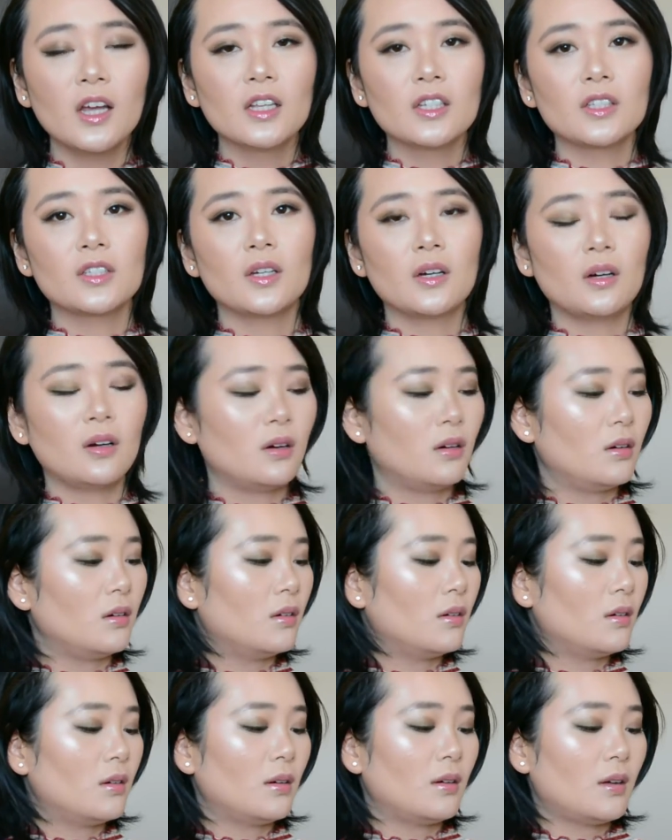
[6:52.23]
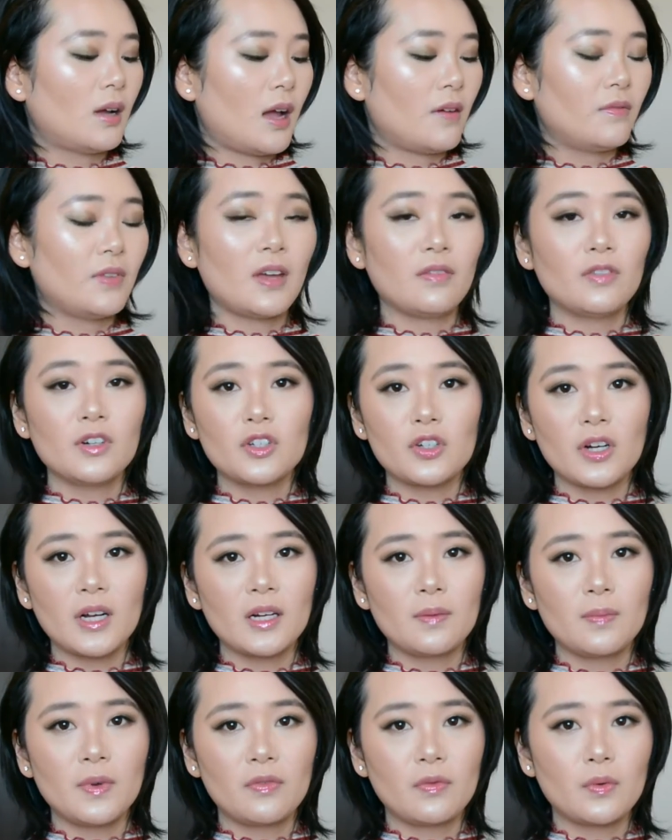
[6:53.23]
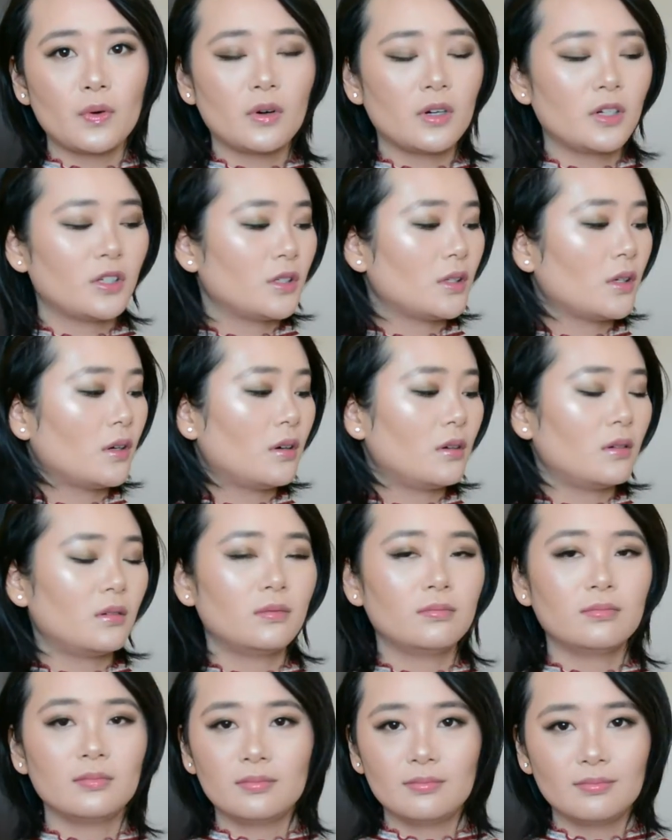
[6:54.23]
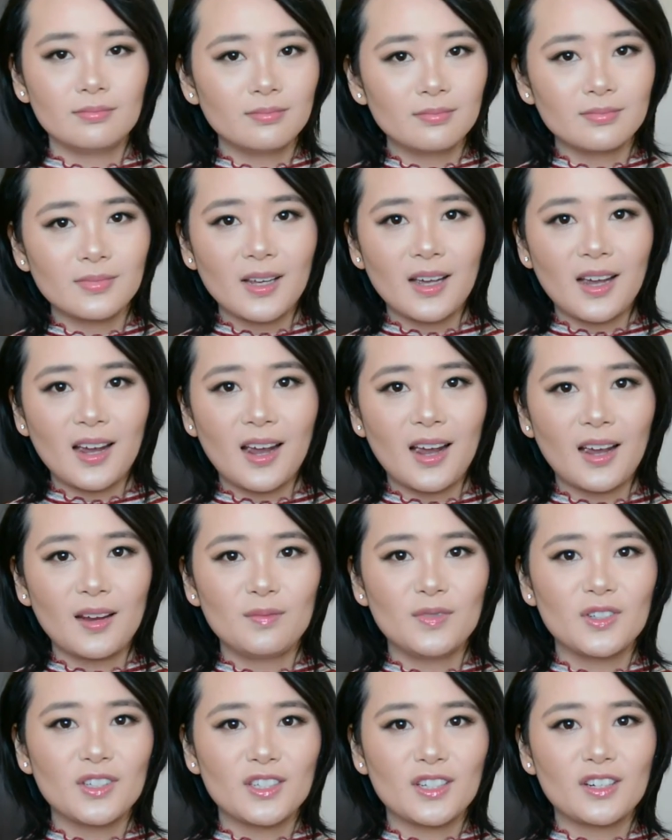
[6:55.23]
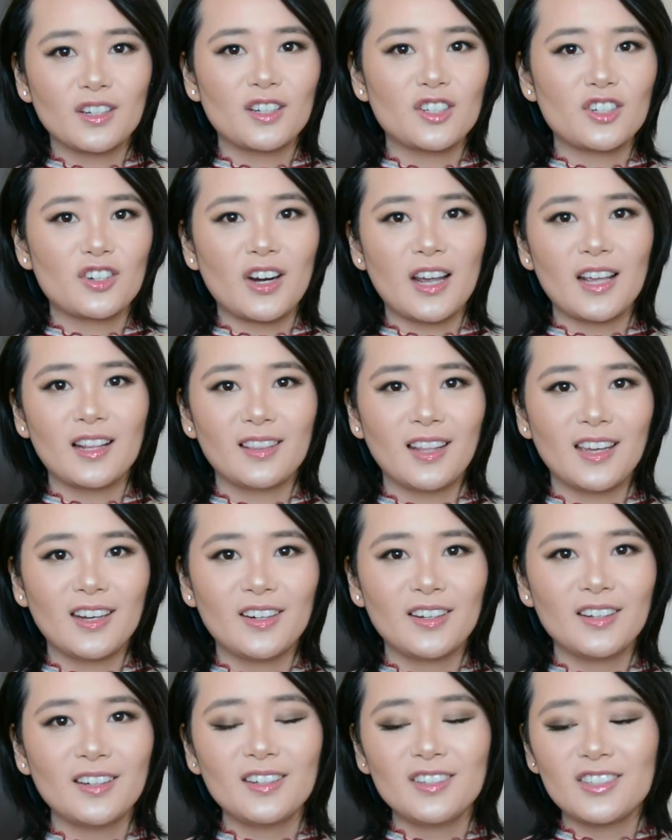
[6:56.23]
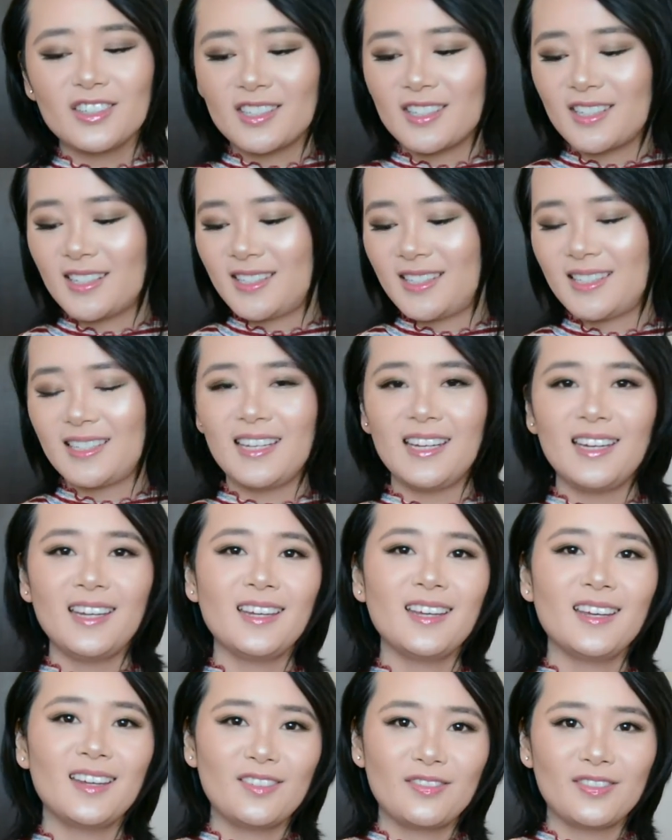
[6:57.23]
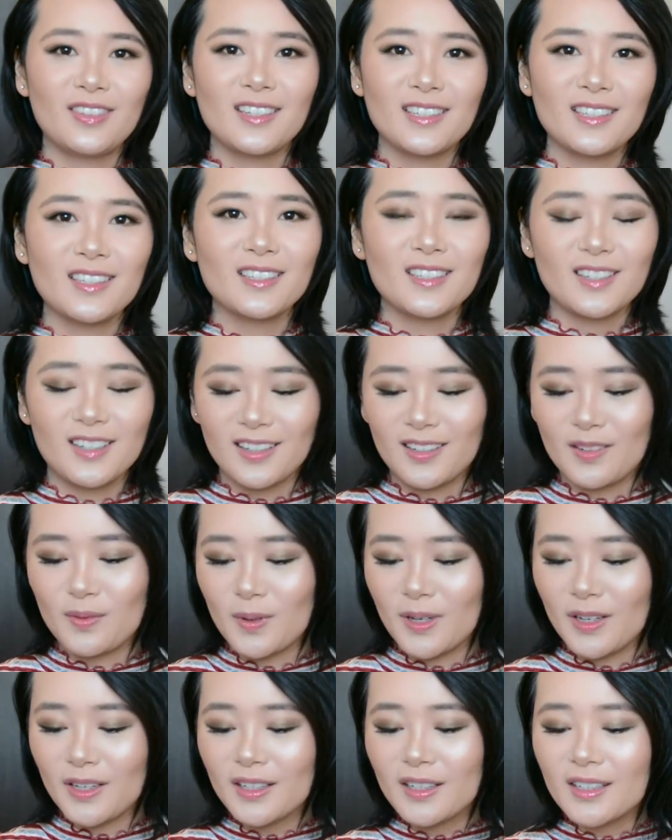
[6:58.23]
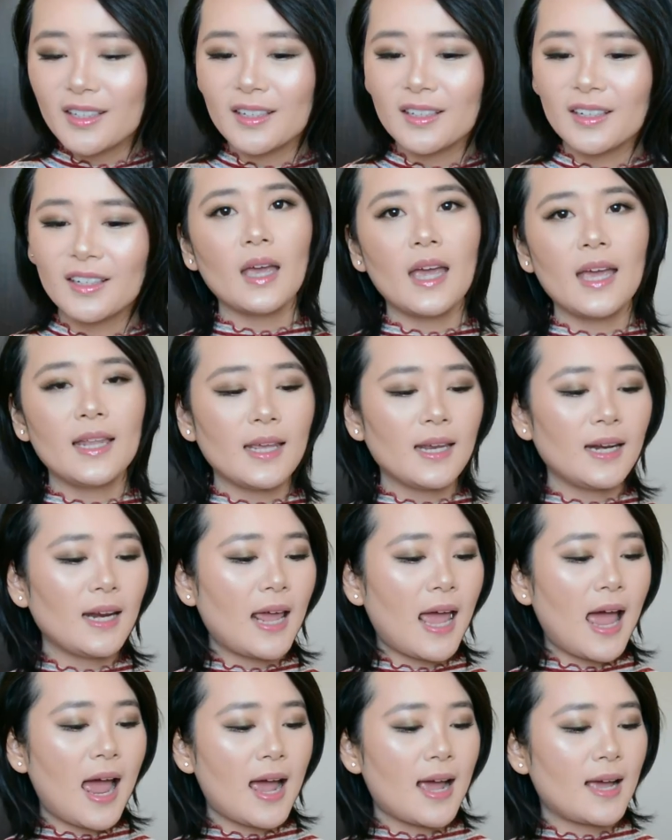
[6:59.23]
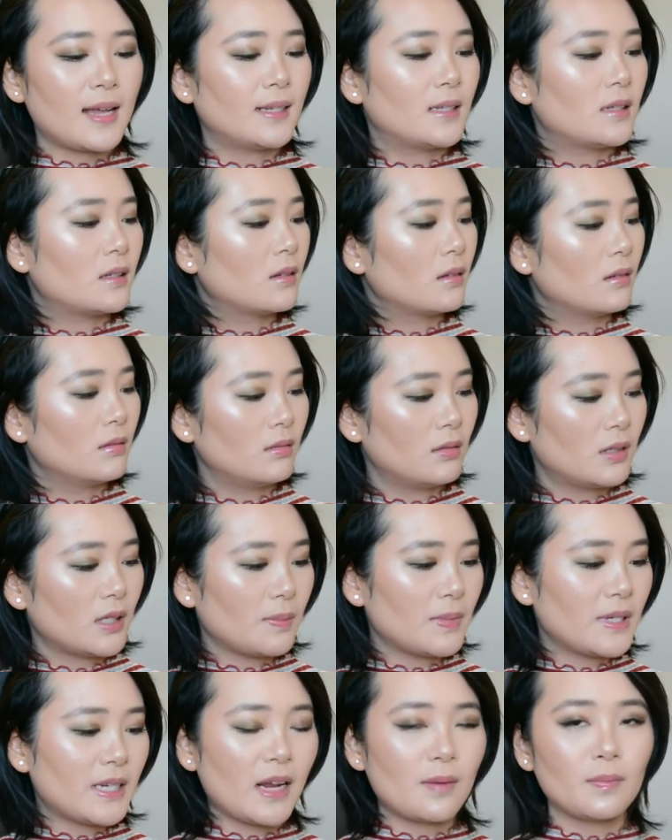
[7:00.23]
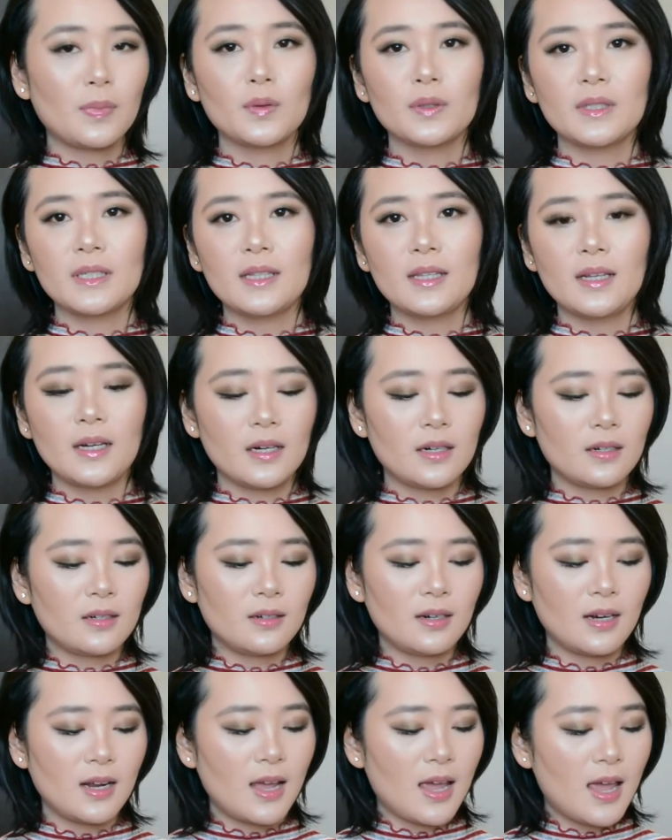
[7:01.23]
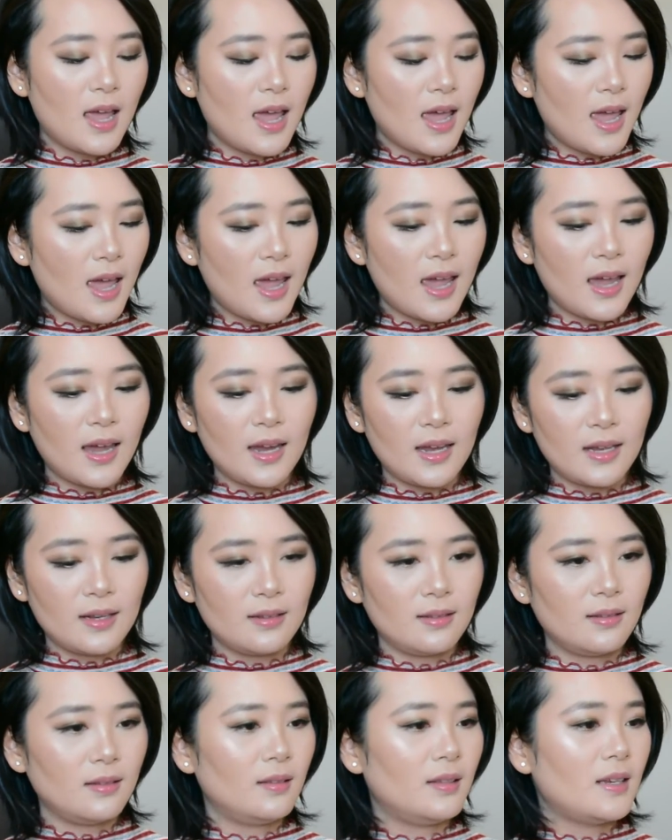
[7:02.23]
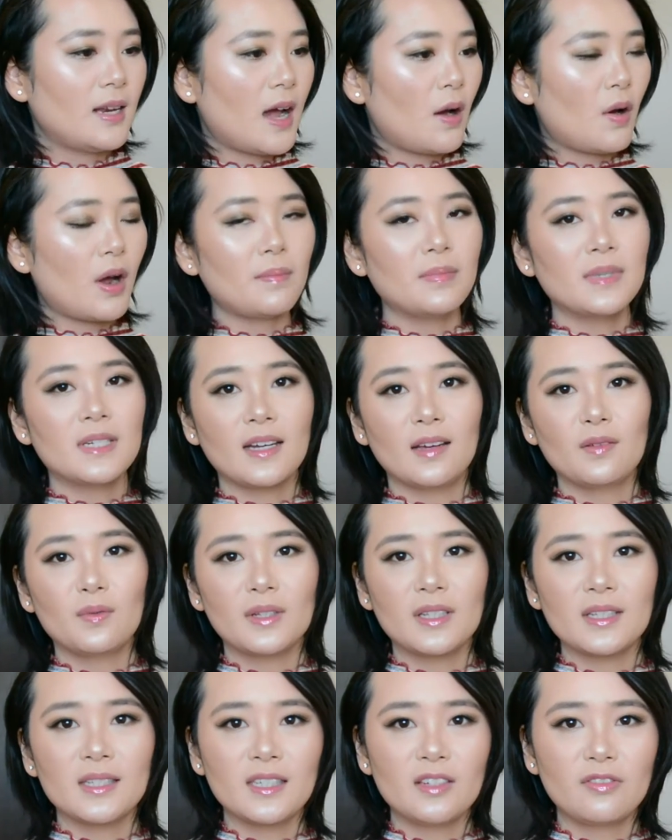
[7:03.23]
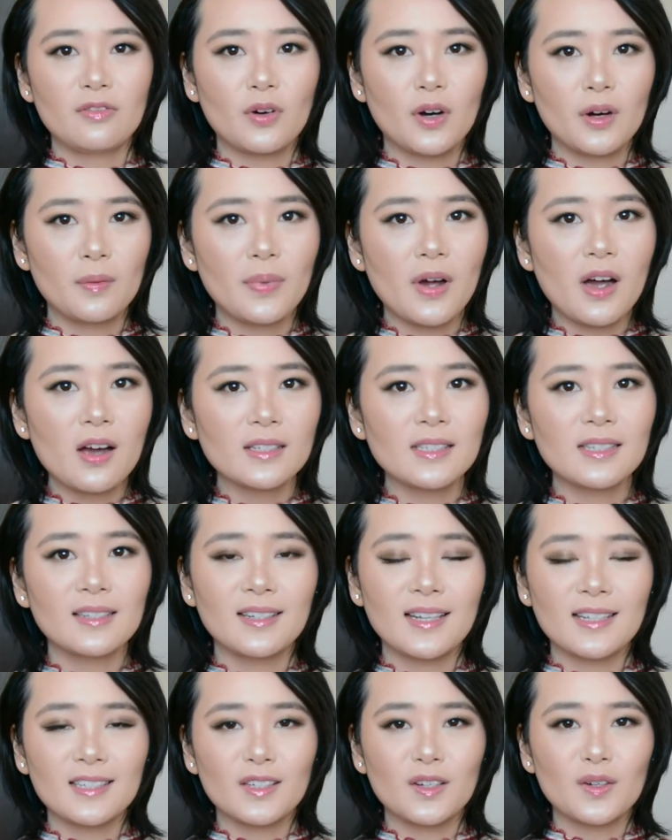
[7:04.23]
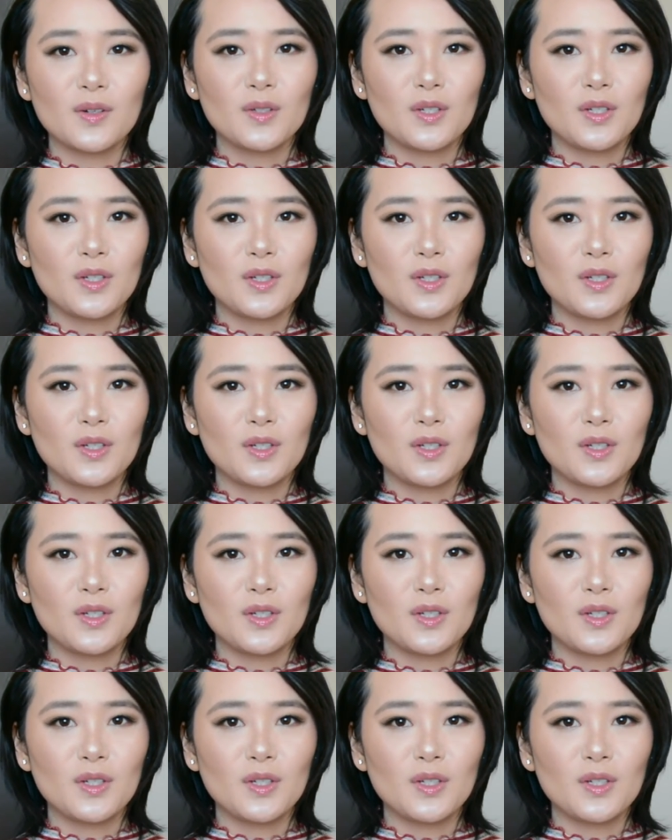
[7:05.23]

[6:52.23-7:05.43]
So I've never tried it before so I'm just gonna try it later just to see if this is gonna work. And then it has some samples in there and now I'm done with the Sephora box. Let's go